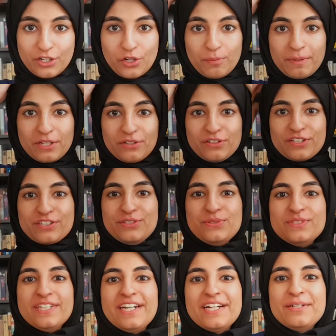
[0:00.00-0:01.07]
I hope I don't look too
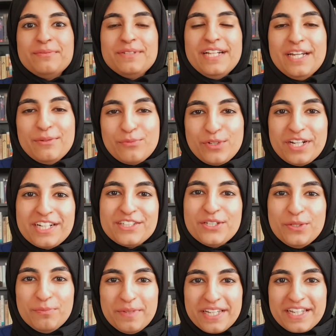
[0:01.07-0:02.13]
terrible. I'm wearing
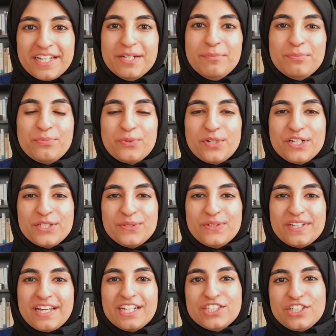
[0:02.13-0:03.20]
no makeup. We are
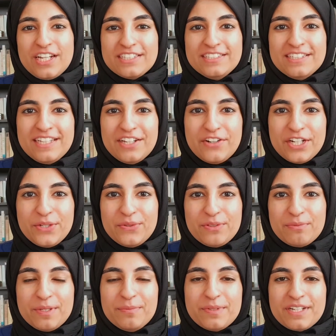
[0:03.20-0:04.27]
doing a chatty get ready with
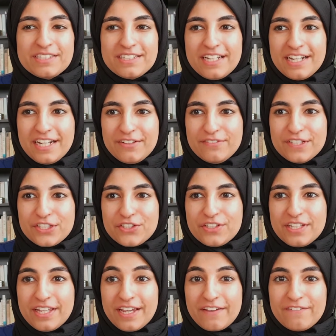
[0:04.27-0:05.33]
me because I have
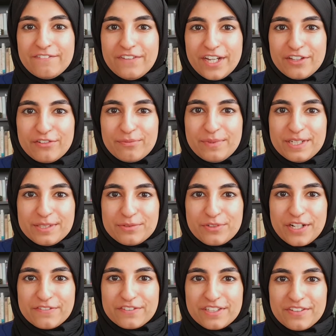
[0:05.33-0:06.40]
literally like 5 minutes
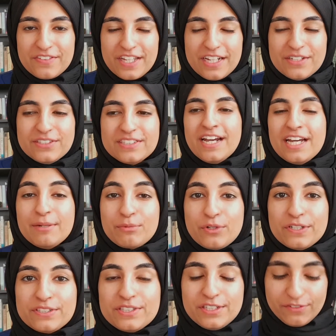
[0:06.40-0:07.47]
before I have to leave the house. And I'm
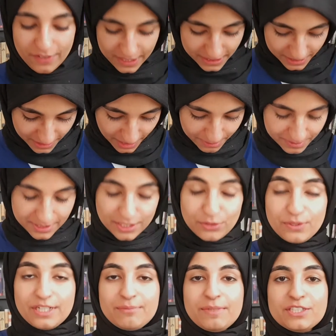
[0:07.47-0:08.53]
going to an event. I'm still
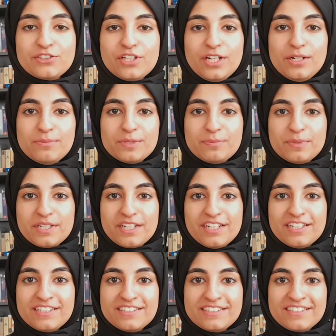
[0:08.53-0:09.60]
wearing my scrubs
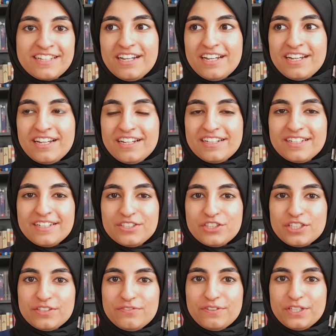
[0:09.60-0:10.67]
because I
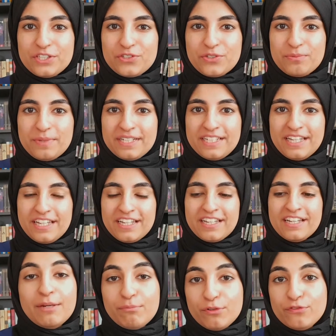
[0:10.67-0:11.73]
just finished with my
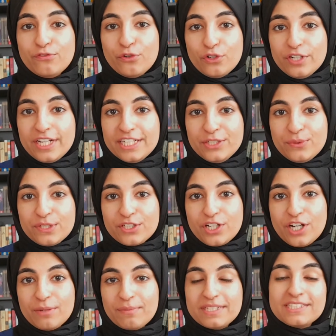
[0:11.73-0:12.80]
day. And before anyone
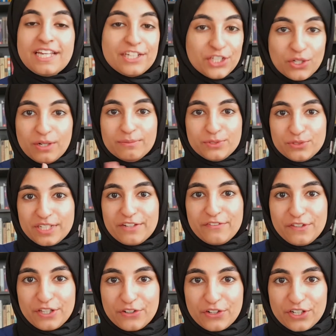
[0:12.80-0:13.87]
comments, I know I'm doing
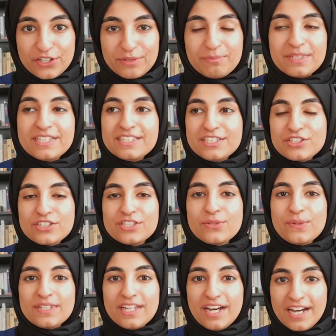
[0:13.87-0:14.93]
everything wrong, but this is just the
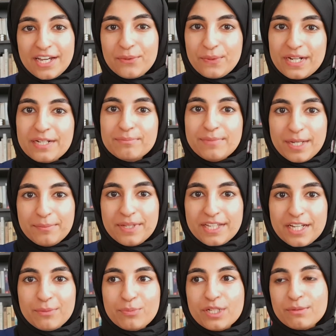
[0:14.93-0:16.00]
way that I wear my
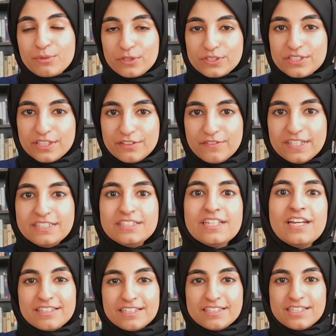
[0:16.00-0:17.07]
makeup when I'm going to an event.
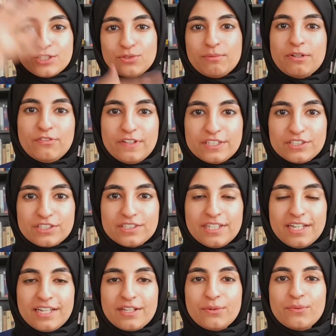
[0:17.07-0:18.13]
This is what my face looks
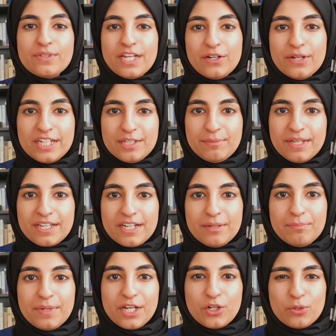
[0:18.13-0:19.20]
like without any
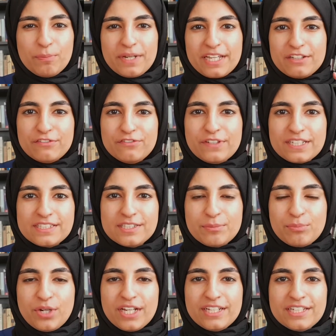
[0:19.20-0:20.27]
makeup. I hope I can fix the
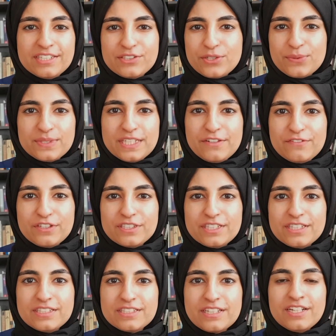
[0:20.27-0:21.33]
brightness or whatever it
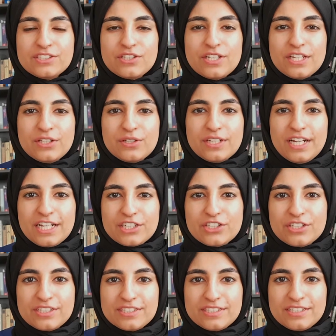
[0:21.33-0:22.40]
is so that you can
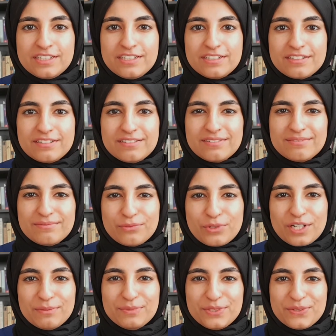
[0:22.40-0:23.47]
actually see
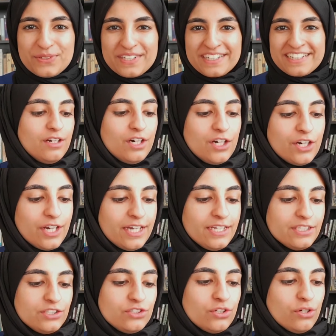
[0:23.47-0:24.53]
what I'm doing.
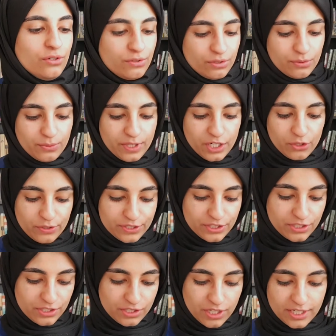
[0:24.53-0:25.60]
Alright, so we are going
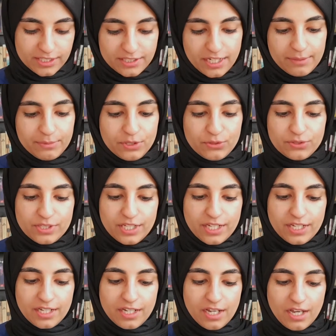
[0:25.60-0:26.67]
to start. I'm
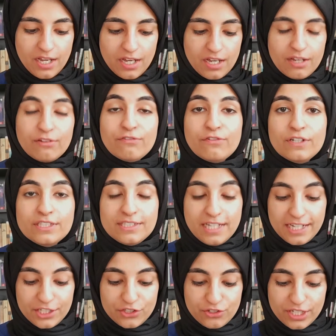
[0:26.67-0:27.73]
using first
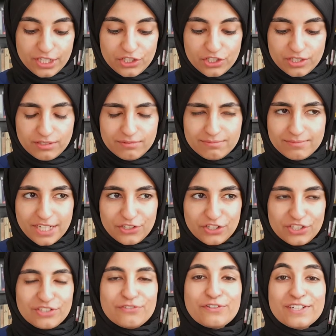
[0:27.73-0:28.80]
hydration.
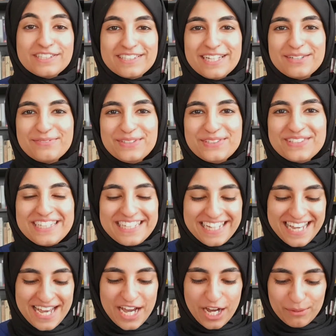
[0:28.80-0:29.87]
First I'm using
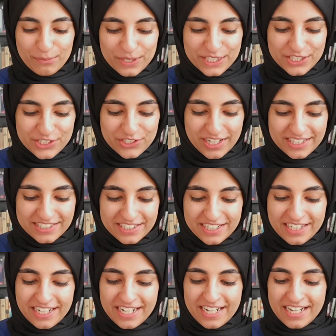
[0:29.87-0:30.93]
a
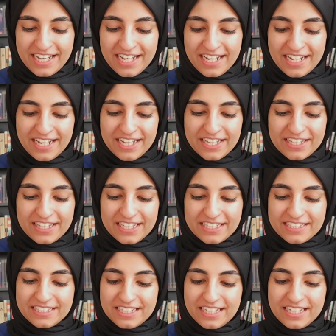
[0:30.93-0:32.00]
moisturizer.
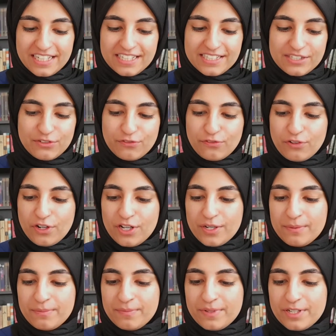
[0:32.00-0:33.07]
This is
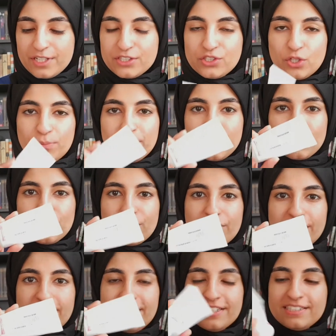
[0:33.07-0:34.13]
from Soap and
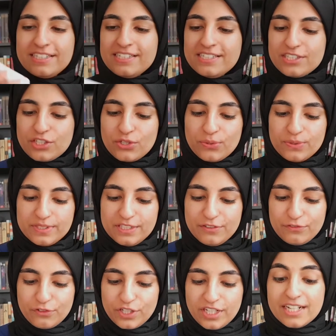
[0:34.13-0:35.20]
Glory. It is cruelty
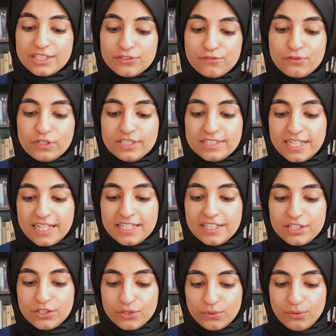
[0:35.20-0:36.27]
free. It's for daily
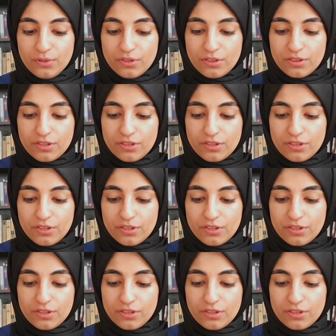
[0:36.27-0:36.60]
youth,